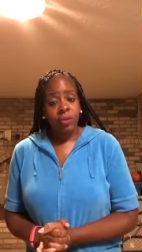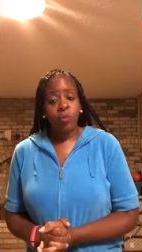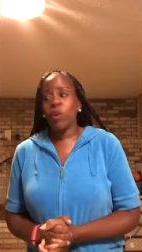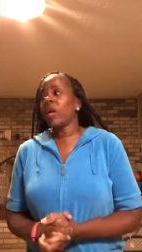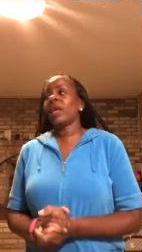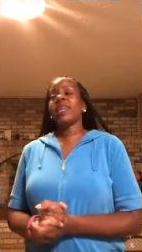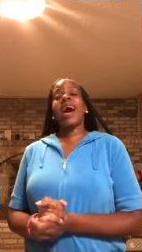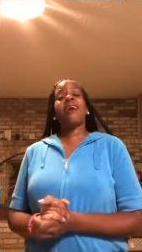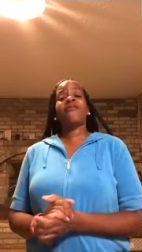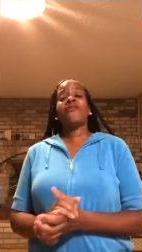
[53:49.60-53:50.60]
We are
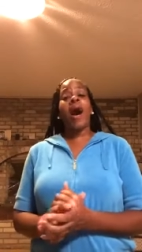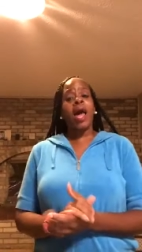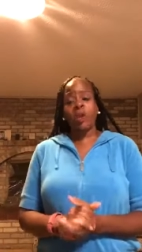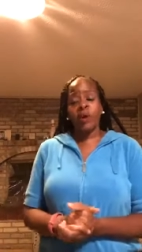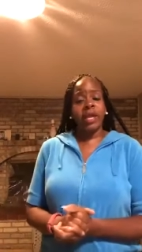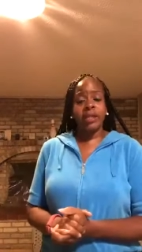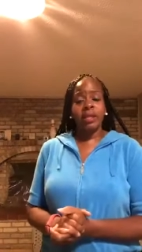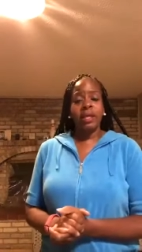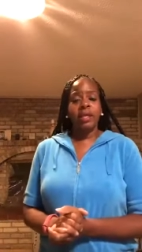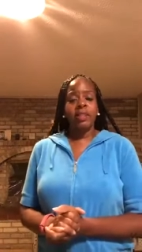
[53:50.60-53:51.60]
not
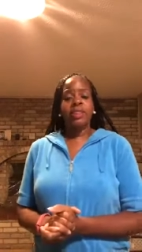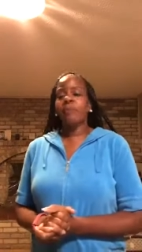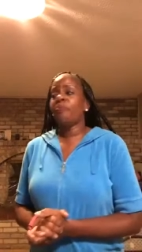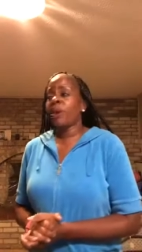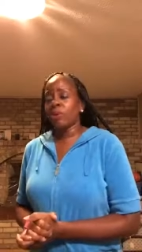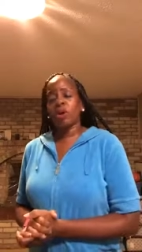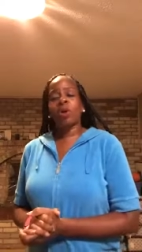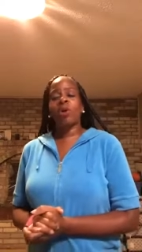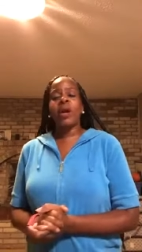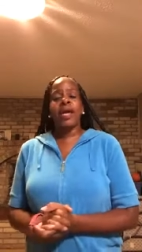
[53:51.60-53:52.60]
following the biblical